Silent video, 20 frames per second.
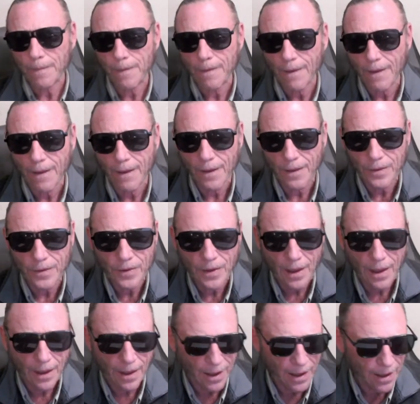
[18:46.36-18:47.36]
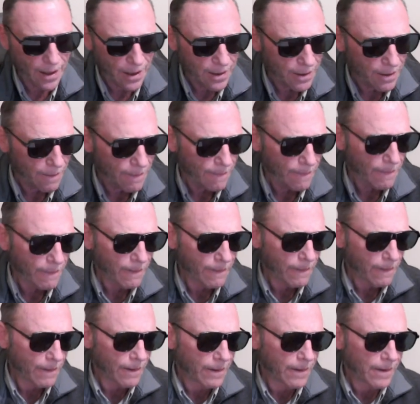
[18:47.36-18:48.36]
is a
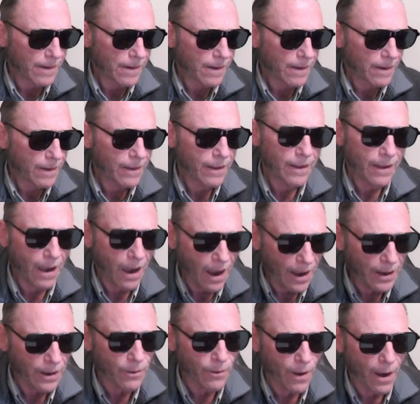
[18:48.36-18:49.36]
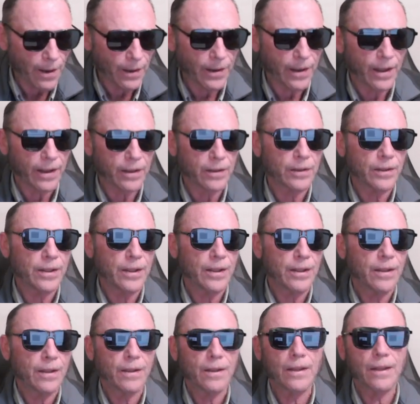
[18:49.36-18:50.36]

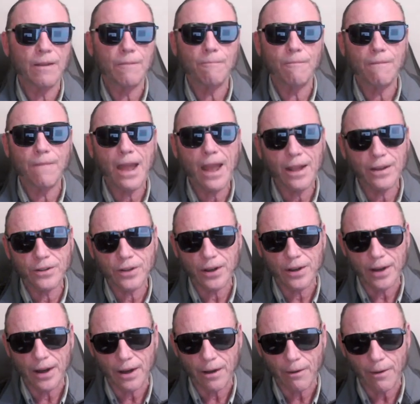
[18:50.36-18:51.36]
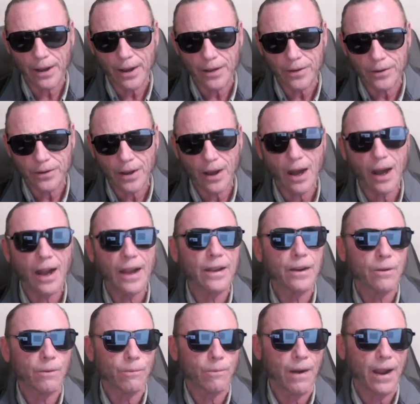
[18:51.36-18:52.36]
hierarchically, imaginary is
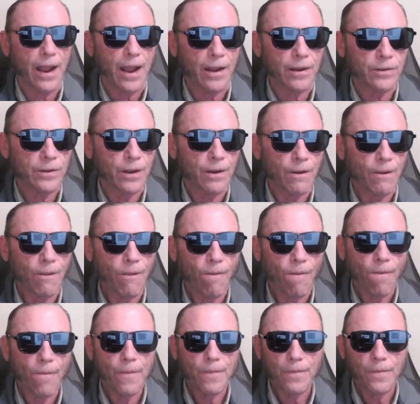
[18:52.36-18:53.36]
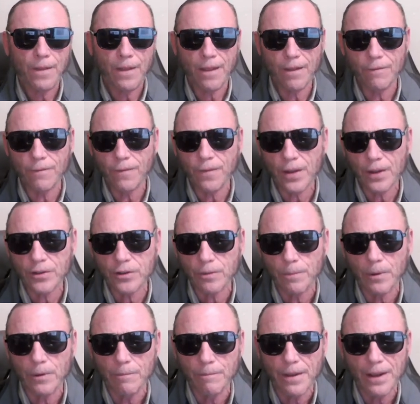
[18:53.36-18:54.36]
higher ranked.
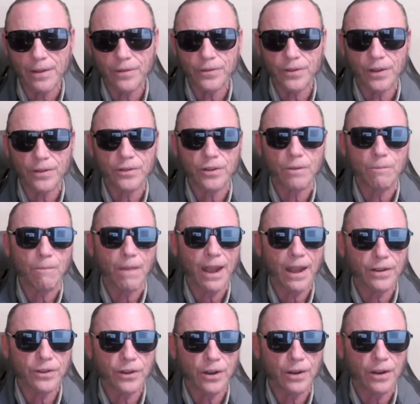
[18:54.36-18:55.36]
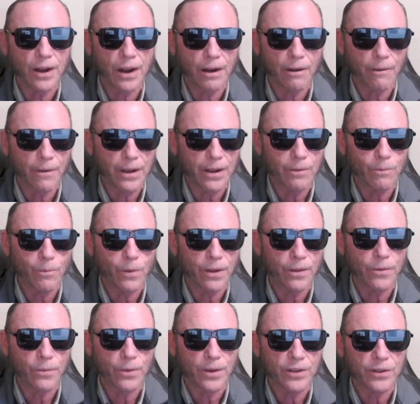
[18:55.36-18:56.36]
Invisible means it's imaginary
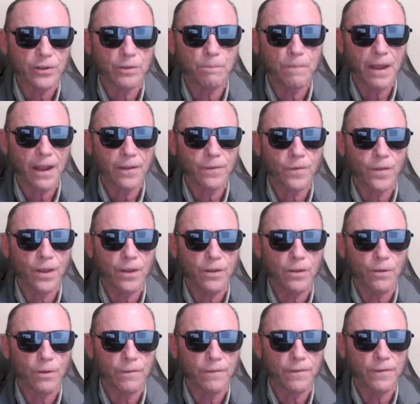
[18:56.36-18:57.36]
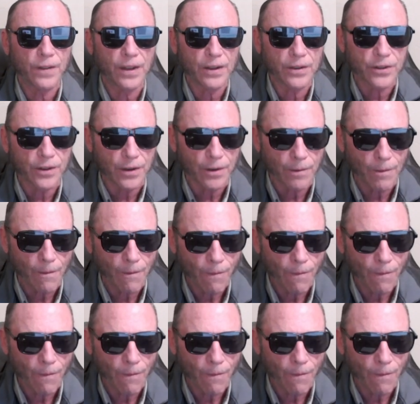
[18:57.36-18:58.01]
with respect to your vision.